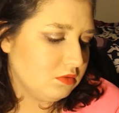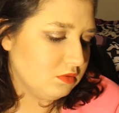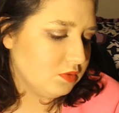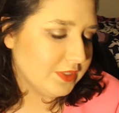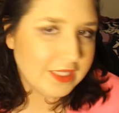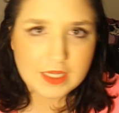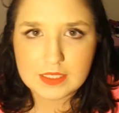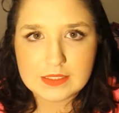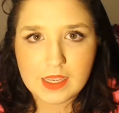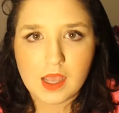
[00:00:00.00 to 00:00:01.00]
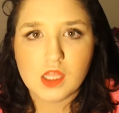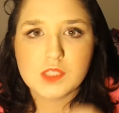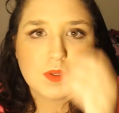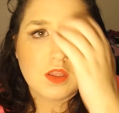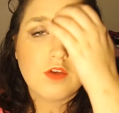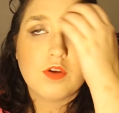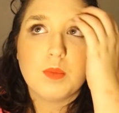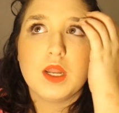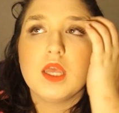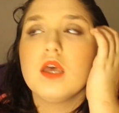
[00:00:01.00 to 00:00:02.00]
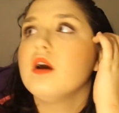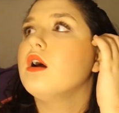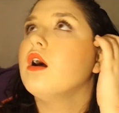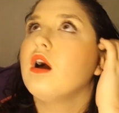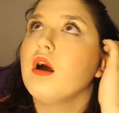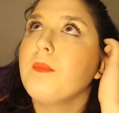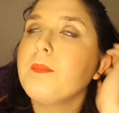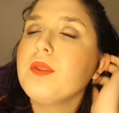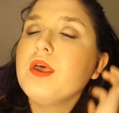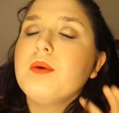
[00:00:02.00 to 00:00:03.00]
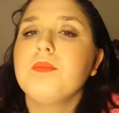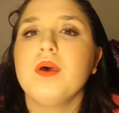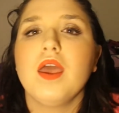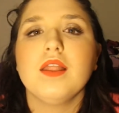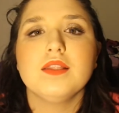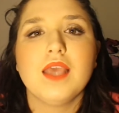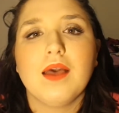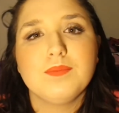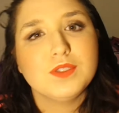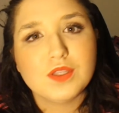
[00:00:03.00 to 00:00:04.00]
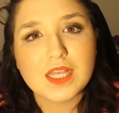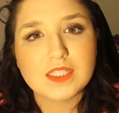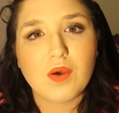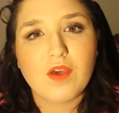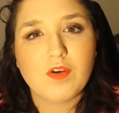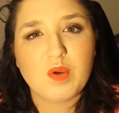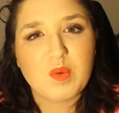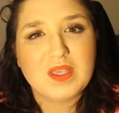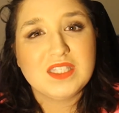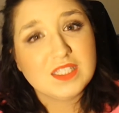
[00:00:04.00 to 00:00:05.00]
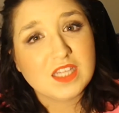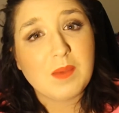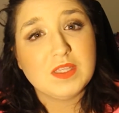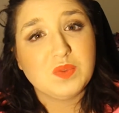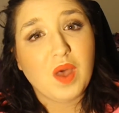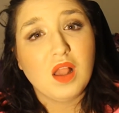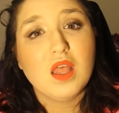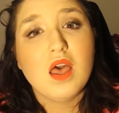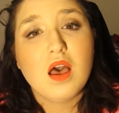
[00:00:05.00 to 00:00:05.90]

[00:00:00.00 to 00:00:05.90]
was I gonna say? I lost my thought for a minute. But yeah, so that's how I found my roommates this time as well.